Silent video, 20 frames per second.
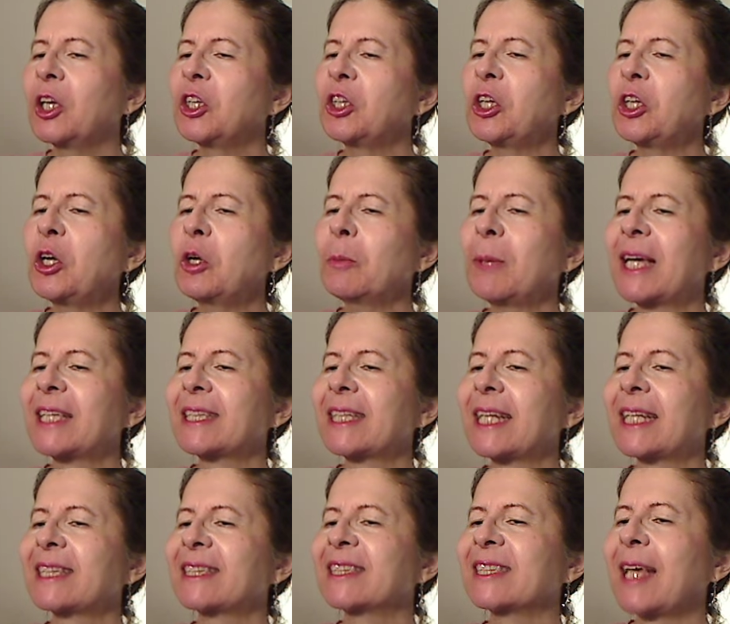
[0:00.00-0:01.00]
You must
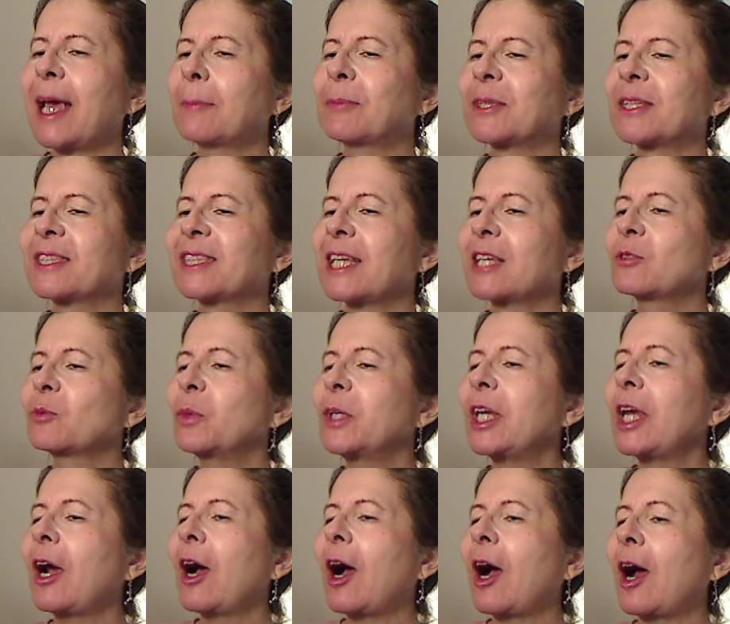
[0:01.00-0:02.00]
accept us as
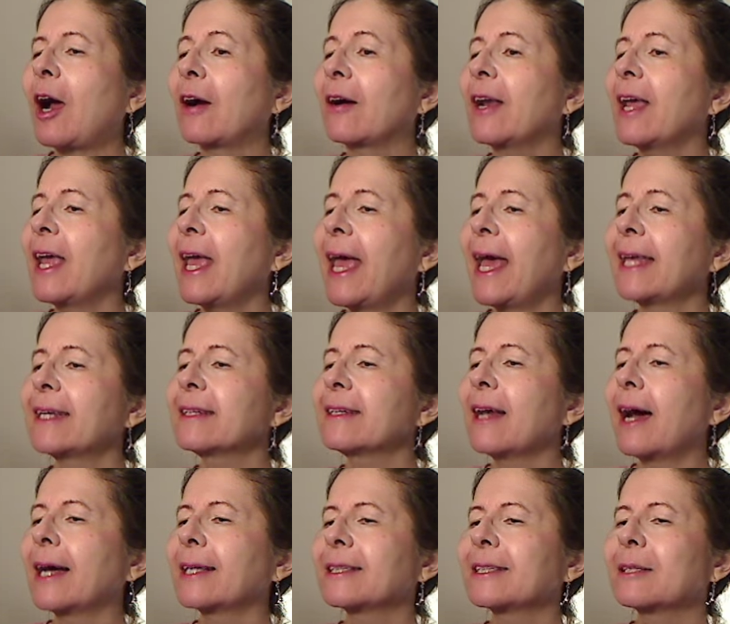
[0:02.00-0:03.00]
we are and
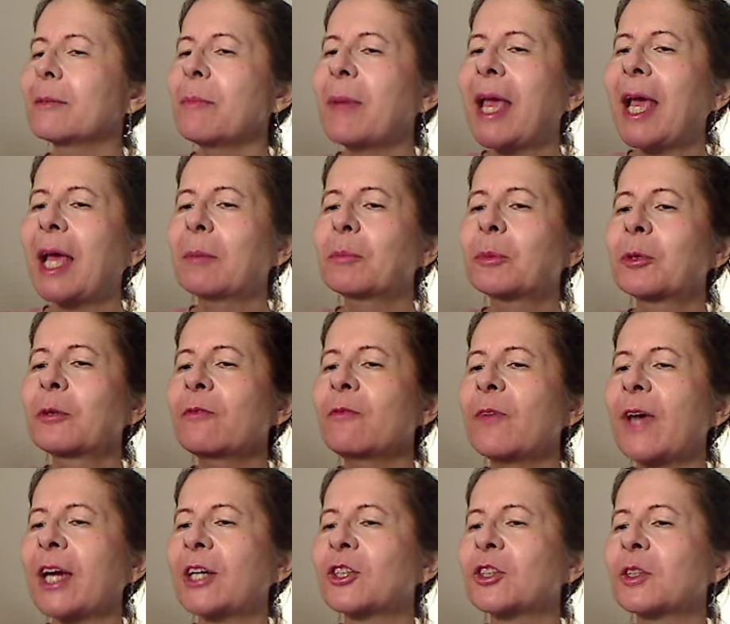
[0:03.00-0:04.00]
not demand
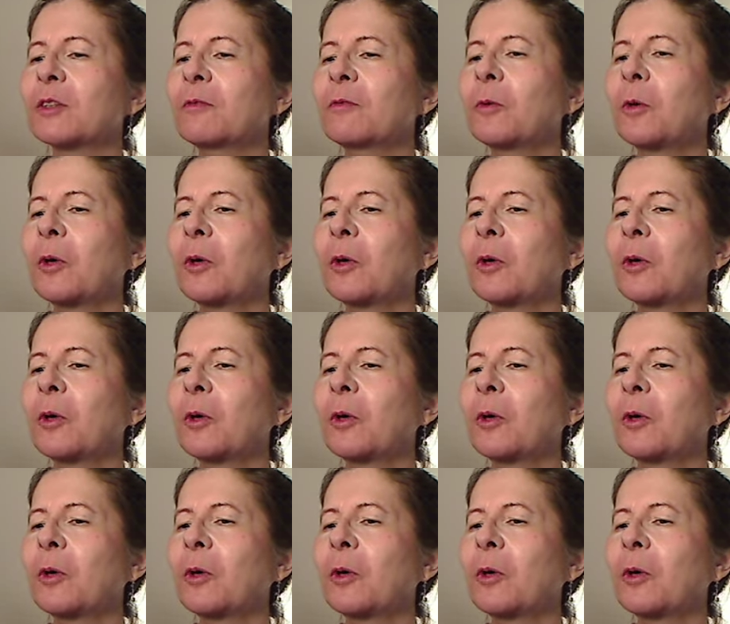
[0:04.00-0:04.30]
perfection